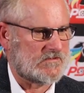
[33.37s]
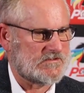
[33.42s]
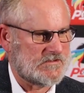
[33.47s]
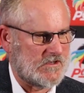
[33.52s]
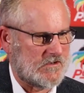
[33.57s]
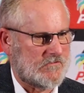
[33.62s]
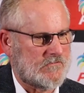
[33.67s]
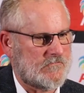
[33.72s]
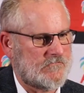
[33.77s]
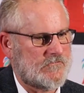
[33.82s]

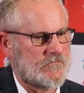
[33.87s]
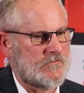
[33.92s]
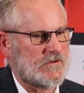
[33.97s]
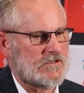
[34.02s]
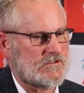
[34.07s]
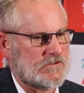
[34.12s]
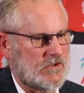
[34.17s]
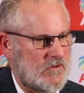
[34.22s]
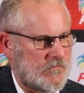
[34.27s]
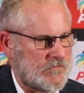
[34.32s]
So, for
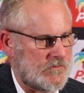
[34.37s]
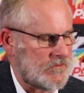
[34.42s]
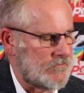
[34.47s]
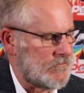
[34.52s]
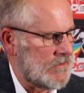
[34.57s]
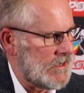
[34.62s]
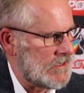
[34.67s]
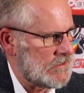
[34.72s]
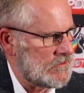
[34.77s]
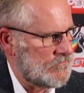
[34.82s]
example,
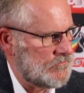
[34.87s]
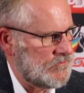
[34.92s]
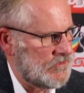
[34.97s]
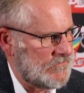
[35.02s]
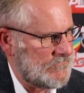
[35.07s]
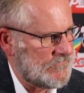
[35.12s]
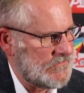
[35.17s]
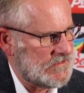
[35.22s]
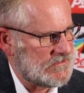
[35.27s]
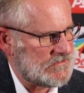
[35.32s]
Michael
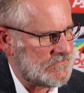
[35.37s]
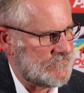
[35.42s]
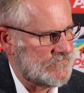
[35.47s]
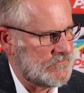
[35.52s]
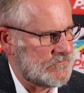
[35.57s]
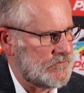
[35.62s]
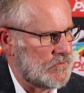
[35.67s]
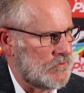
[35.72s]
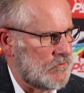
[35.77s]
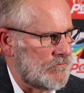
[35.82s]
Murphy is a
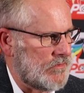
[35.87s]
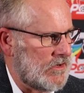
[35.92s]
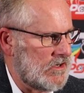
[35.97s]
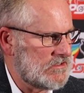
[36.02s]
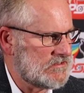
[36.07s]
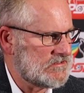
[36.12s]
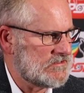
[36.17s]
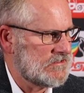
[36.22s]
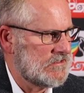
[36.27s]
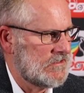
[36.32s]
football
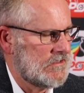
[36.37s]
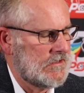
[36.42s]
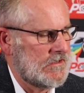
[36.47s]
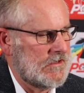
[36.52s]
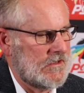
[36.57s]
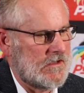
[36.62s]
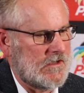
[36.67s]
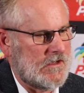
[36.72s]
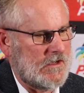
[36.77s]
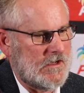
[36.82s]
boss,
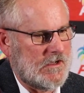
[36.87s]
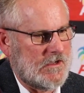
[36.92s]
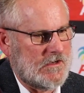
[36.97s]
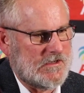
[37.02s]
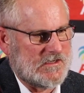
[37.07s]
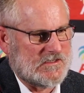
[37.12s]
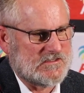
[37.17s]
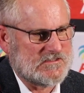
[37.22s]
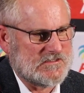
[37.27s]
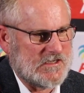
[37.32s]

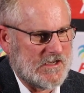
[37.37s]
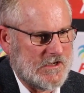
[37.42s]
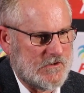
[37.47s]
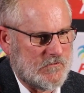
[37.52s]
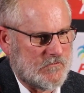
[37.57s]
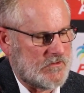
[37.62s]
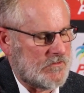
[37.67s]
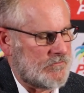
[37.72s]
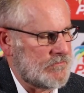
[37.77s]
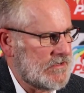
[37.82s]
let's
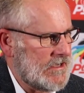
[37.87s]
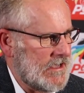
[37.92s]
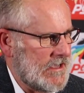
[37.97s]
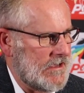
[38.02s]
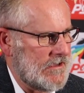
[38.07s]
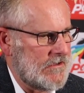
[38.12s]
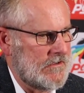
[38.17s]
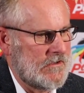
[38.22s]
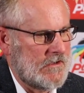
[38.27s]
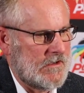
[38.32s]
say, or a
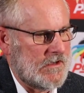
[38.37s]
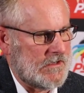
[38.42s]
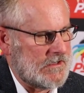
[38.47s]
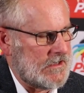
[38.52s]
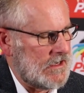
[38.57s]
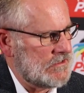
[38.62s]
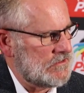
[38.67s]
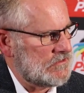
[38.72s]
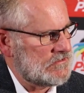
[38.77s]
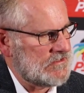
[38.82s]
player, and
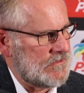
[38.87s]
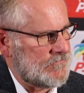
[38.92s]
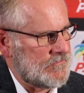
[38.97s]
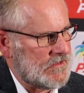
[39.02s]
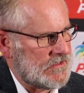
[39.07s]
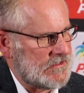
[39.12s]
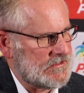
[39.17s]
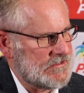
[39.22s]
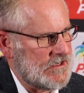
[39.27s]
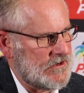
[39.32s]
I do
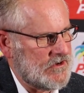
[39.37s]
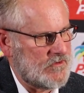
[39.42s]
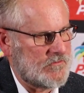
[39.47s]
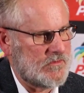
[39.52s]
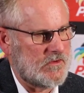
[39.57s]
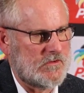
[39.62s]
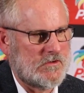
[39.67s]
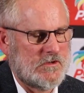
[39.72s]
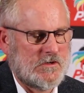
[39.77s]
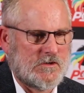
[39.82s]
something
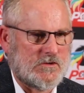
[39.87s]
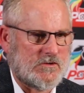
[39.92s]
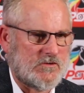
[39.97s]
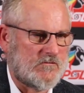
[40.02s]
terrible.